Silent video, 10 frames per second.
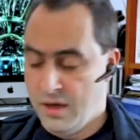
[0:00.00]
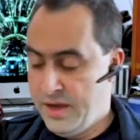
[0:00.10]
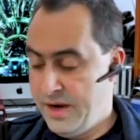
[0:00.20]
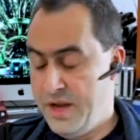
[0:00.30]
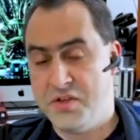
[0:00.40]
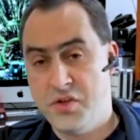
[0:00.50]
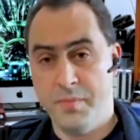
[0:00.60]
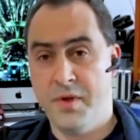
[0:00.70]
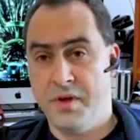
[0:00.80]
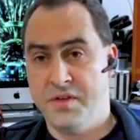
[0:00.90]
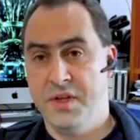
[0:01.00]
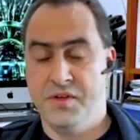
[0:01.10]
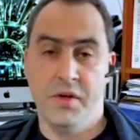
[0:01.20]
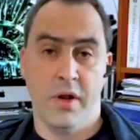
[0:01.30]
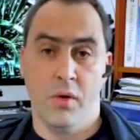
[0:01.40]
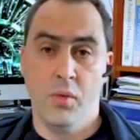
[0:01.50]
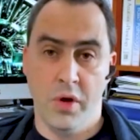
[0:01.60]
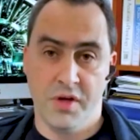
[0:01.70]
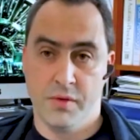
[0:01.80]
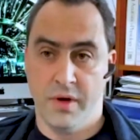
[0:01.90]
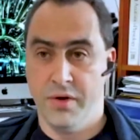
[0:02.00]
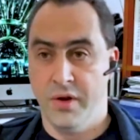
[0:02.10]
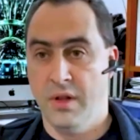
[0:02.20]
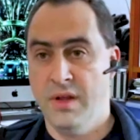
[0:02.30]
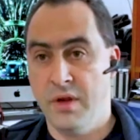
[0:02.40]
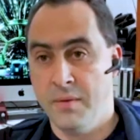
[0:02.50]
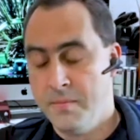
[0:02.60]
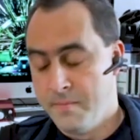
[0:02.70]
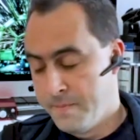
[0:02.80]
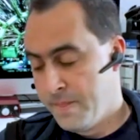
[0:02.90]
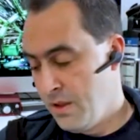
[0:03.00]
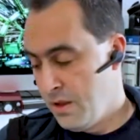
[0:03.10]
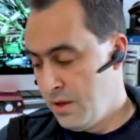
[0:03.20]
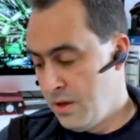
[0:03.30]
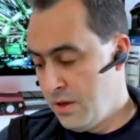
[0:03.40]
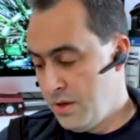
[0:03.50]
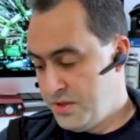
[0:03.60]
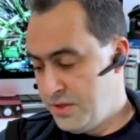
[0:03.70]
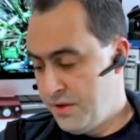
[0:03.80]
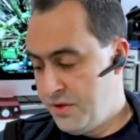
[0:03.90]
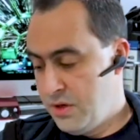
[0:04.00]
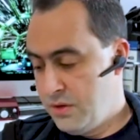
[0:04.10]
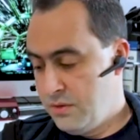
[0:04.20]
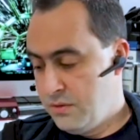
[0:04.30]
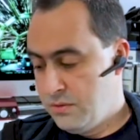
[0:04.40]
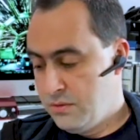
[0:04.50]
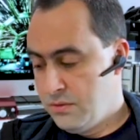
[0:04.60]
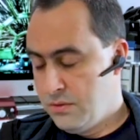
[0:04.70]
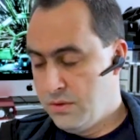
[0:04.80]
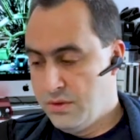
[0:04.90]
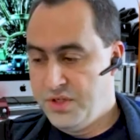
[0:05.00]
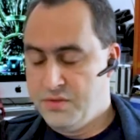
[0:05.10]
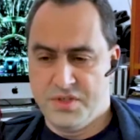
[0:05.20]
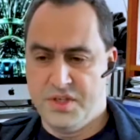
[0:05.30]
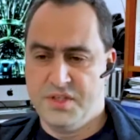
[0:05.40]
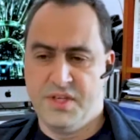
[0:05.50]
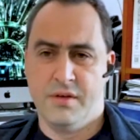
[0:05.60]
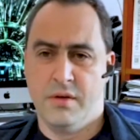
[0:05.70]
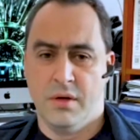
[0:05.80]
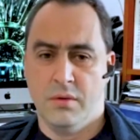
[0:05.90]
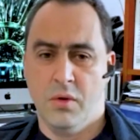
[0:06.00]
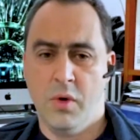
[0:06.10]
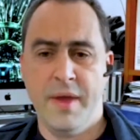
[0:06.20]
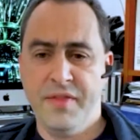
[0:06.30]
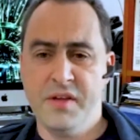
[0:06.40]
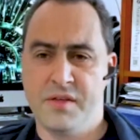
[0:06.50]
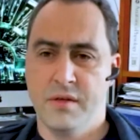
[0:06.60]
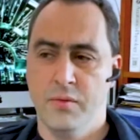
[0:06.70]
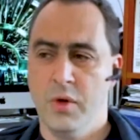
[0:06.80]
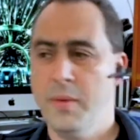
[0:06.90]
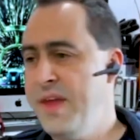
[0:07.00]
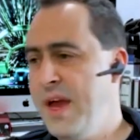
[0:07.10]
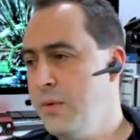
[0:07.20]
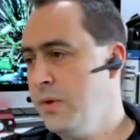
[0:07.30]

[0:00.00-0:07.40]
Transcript: And I had to stop those things to go to work so I could earn a living. So I thought, she said, well, what about this? What about that?